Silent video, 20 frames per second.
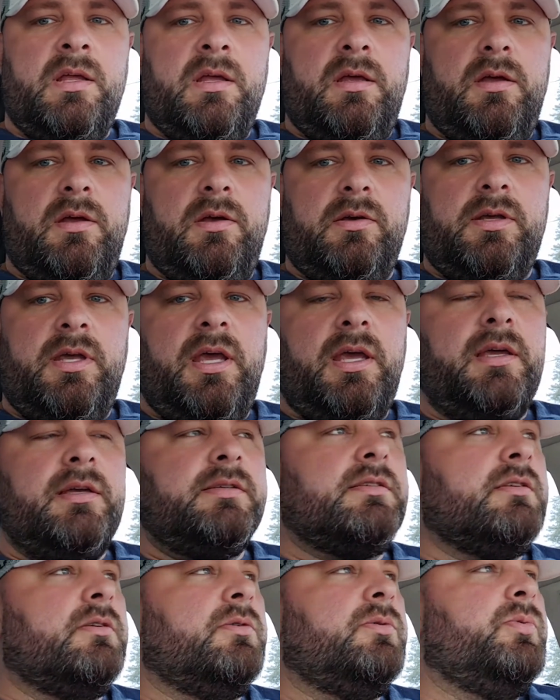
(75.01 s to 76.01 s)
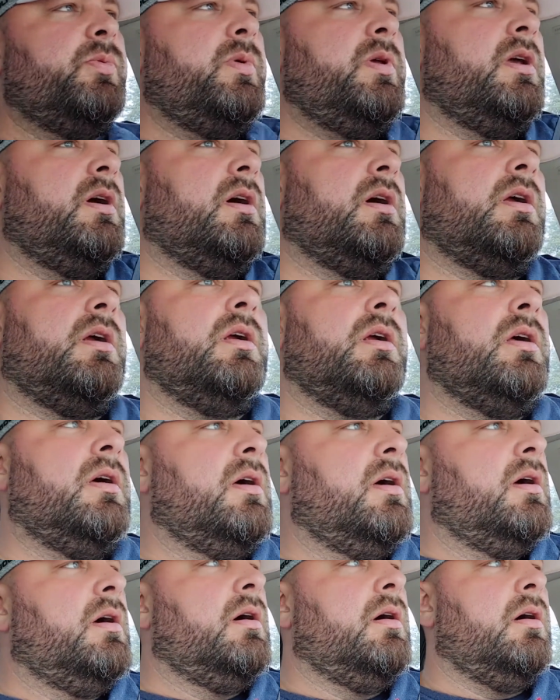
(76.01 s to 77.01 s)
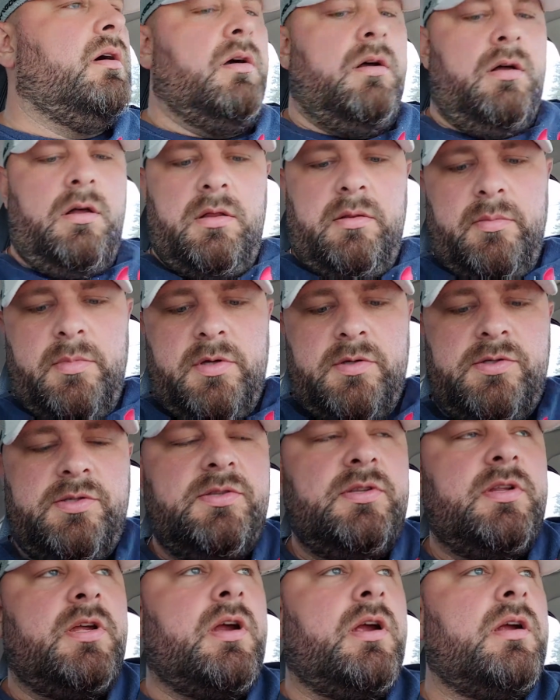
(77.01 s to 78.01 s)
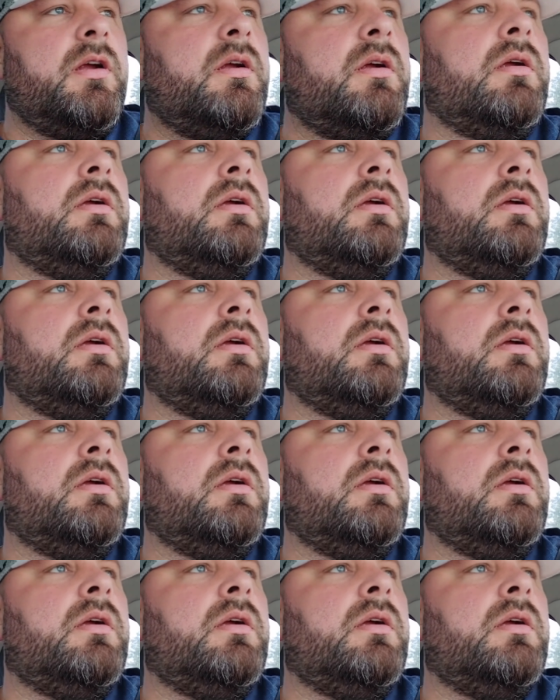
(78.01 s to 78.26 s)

Okay, so we are almost there.